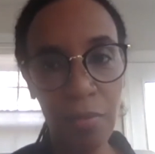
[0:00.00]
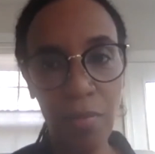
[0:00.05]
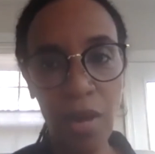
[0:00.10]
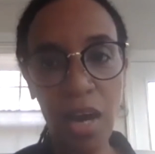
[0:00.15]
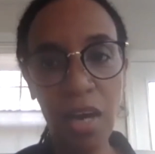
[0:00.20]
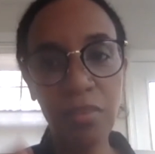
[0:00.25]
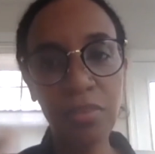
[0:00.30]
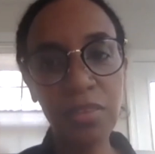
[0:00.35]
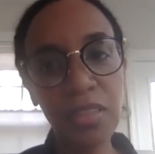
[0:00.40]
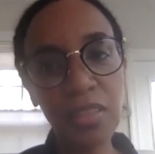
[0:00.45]

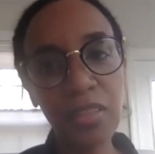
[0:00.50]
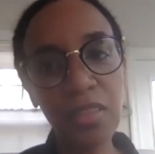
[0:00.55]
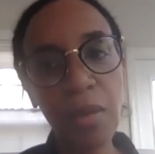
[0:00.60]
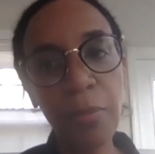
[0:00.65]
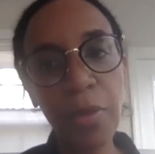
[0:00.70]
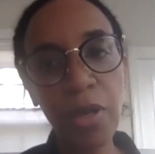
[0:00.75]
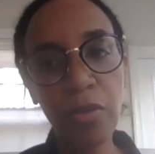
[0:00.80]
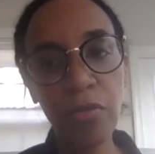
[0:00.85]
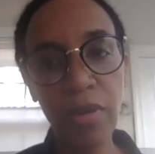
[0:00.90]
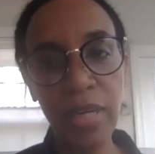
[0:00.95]
of
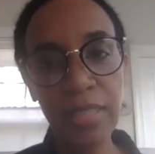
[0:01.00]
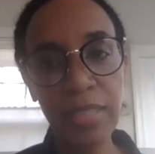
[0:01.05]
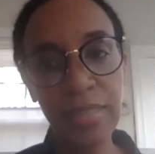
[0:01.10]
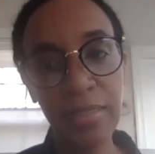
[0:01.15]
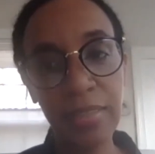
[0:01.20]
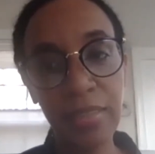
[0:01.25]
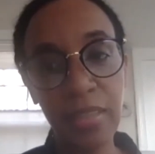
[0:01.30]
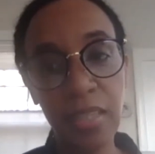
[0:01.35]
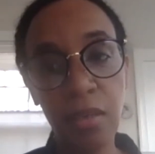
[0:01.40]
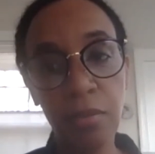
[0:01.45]
systemic
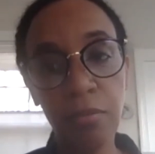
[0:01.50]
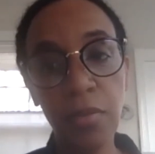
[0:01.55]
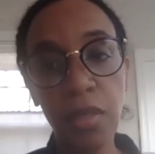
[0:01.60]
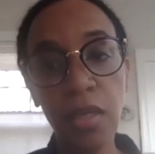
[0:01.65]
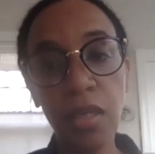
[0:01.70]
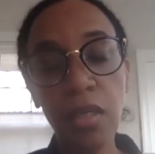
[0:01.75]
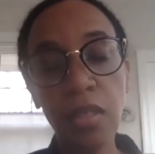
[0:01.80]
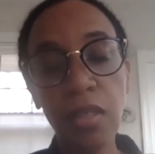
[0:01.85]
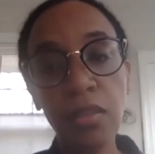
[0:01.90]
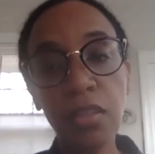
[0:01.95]
racism
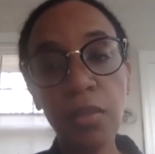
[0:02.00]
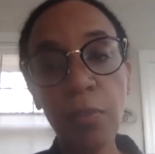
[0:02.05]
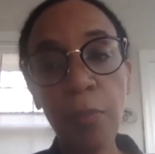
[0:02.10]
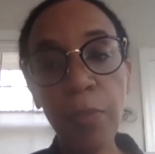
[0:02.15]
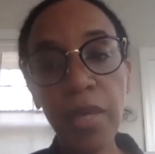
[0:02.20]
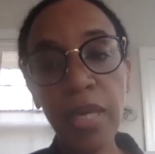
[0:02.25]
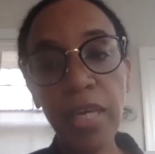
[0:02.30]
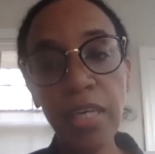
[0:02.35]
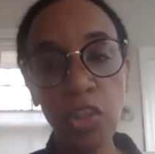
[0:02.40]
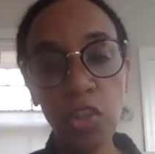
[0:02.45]

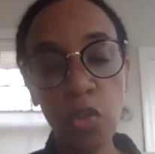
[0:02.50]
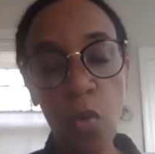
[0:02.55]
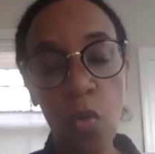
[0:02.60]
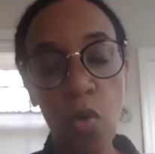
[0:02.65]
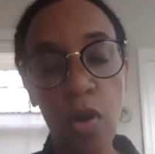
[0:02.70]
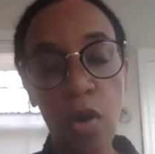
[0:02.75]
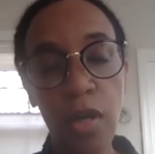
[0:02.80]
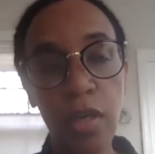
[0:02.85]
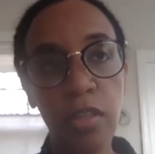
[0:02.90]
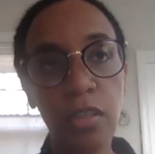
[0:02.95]
depends
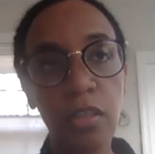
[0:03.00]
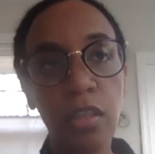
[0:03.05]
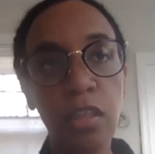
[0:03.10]
on,